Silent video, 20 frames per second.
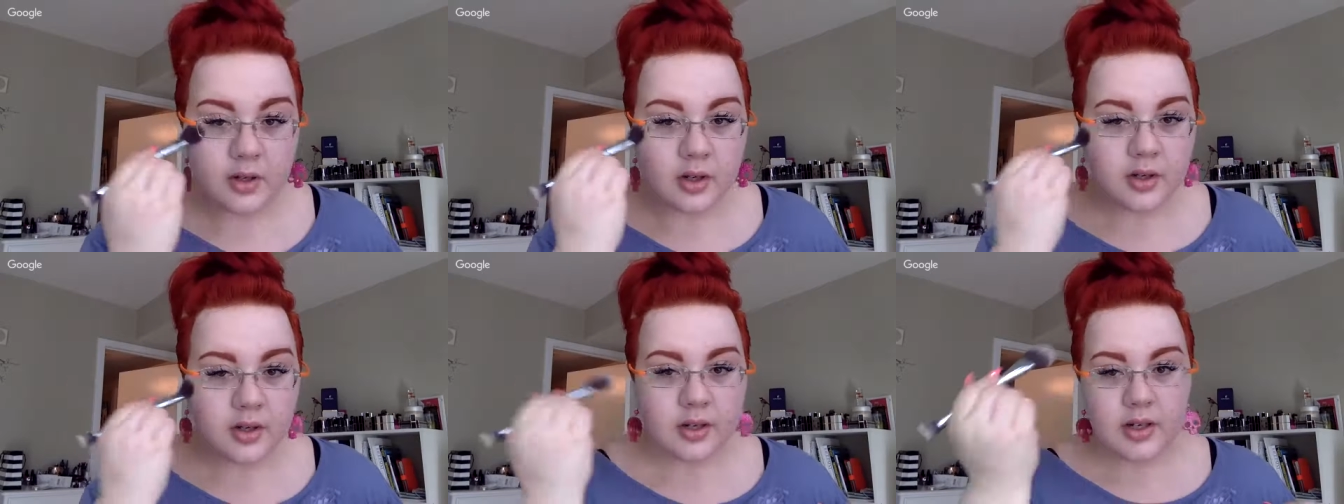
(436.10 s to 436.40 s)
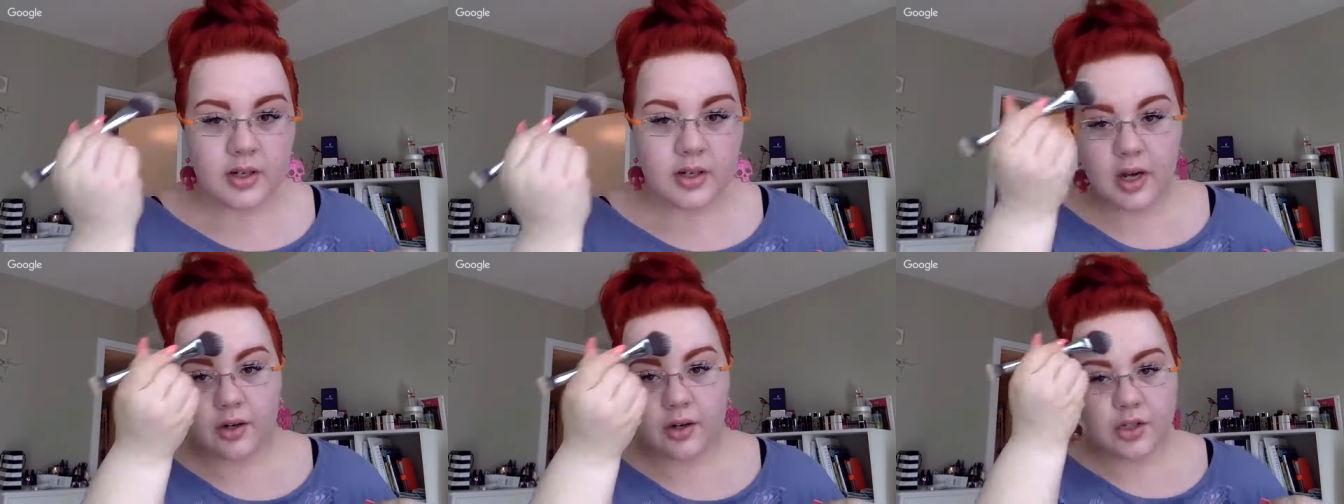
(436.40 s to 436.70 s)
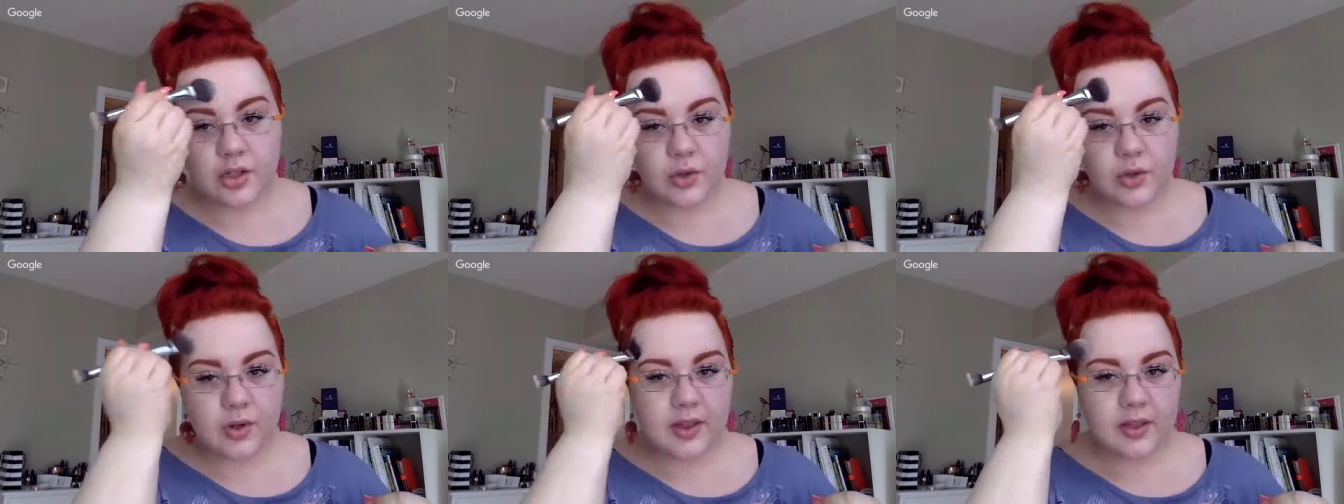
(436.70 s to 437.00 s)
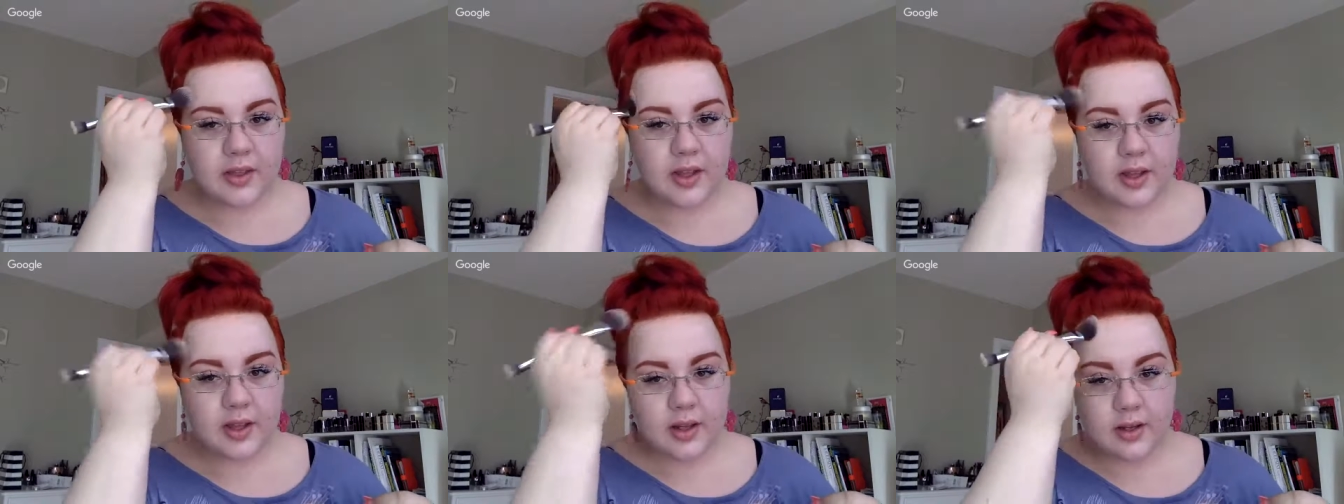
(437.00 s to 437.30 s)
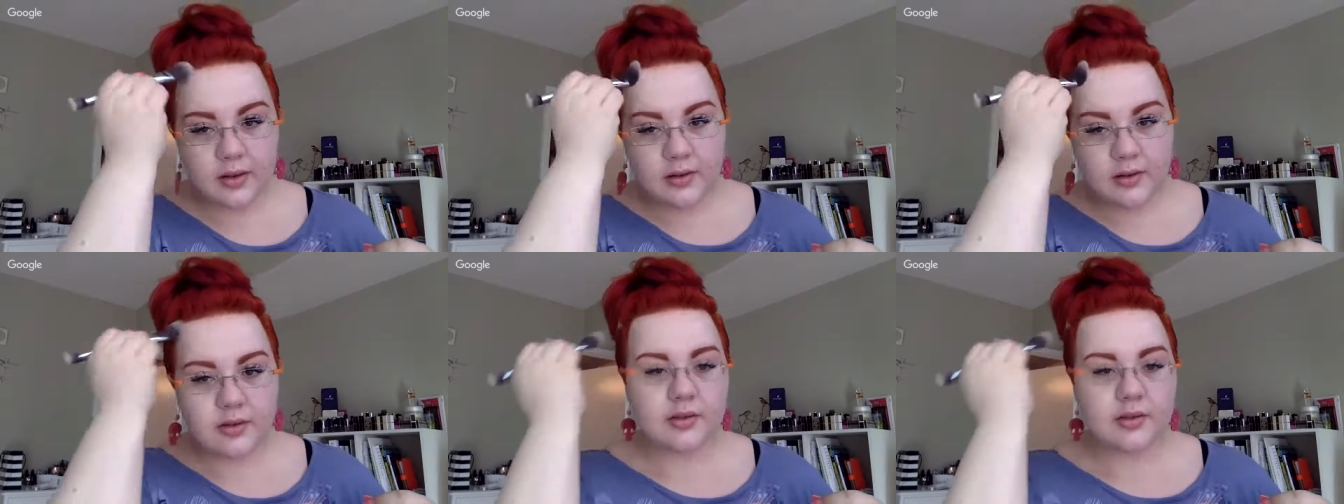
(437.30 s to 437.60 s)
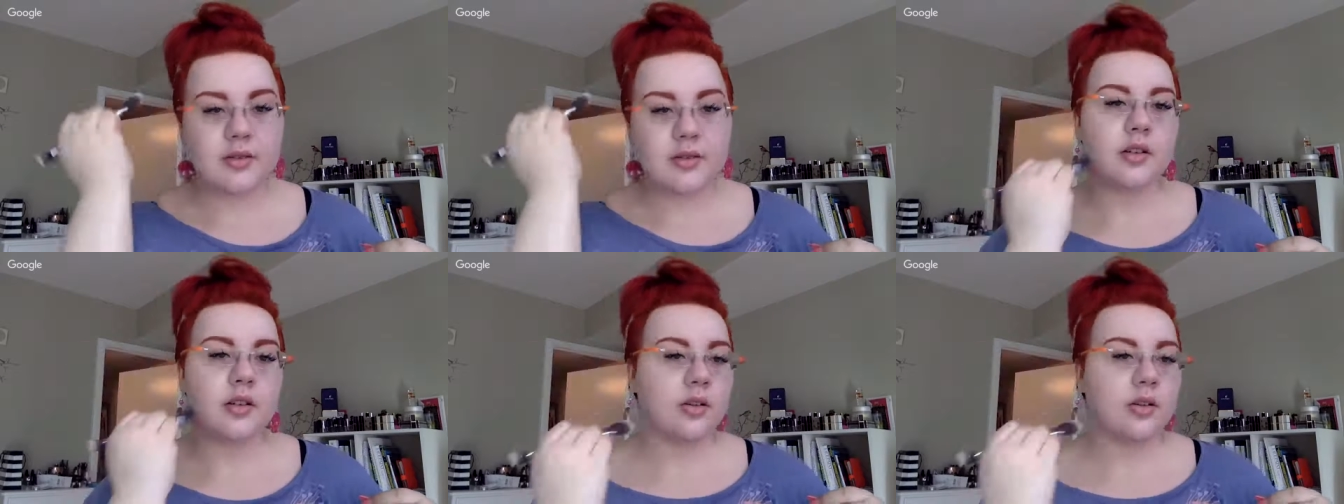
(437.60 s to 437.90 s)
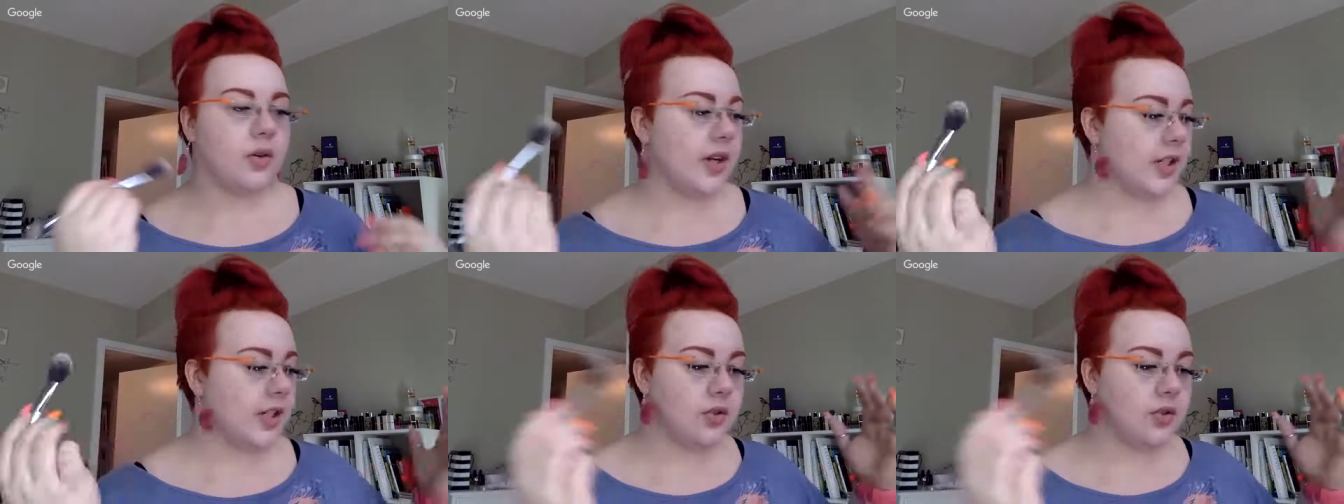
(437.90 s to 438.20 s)
now doing the
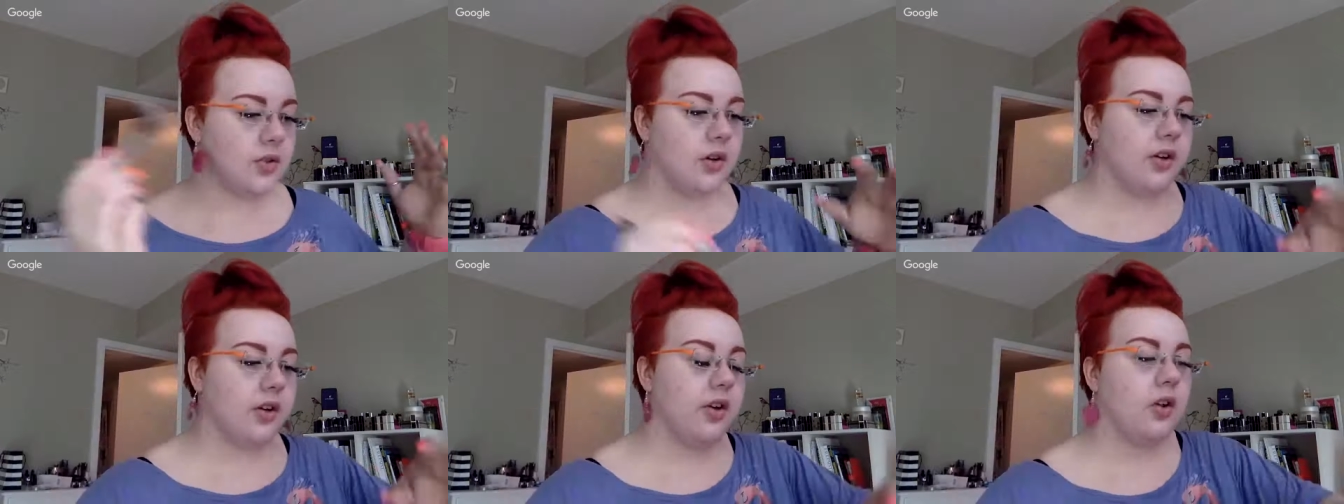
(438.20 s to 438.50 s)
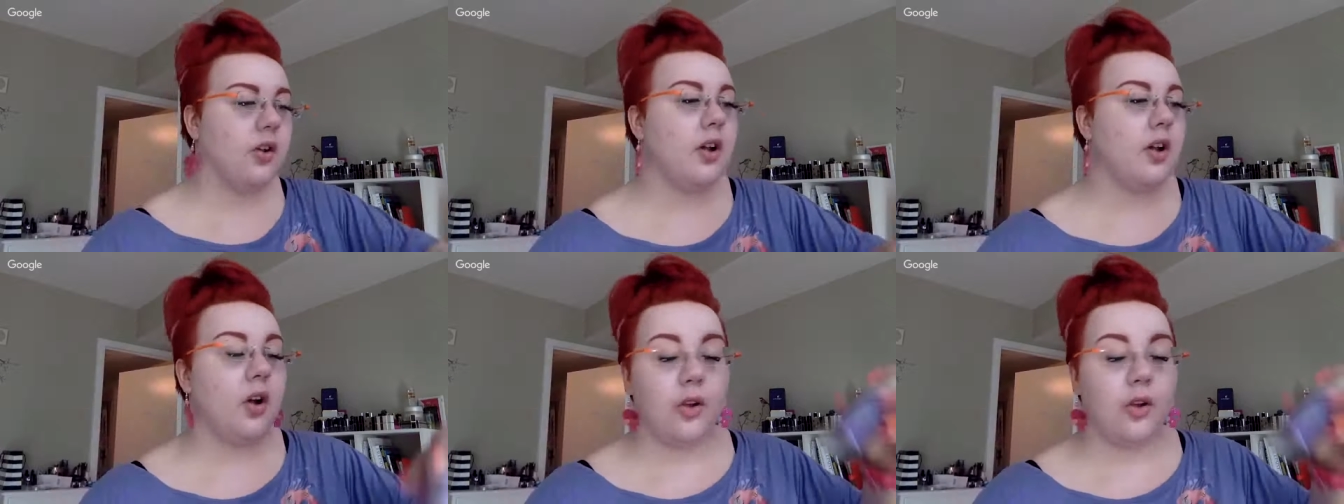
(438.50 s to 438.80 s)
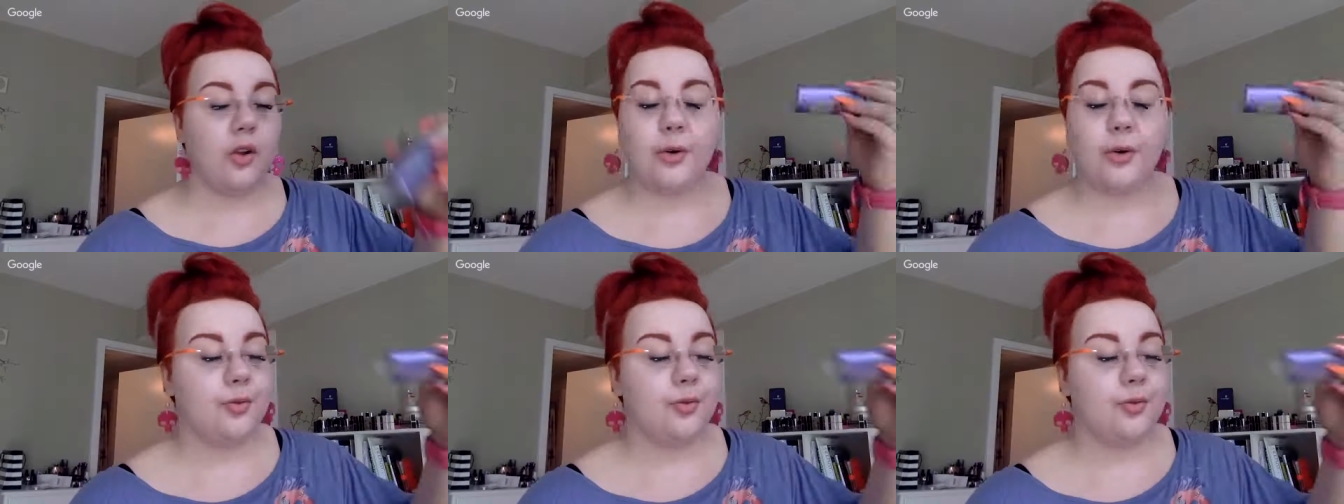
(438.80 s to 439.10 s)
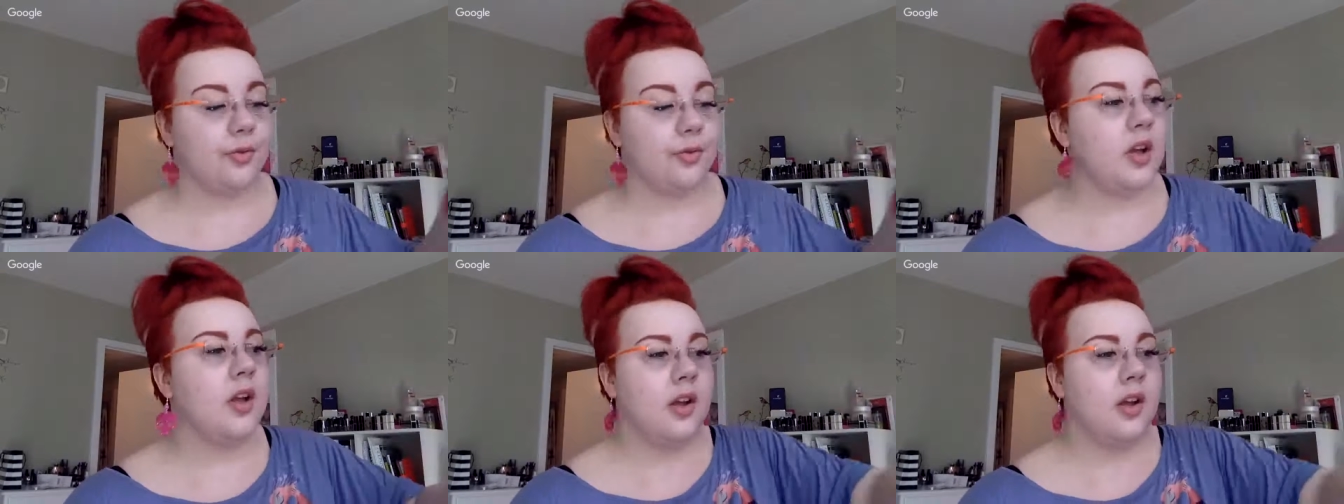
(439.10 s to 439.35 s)
quick tutorial, although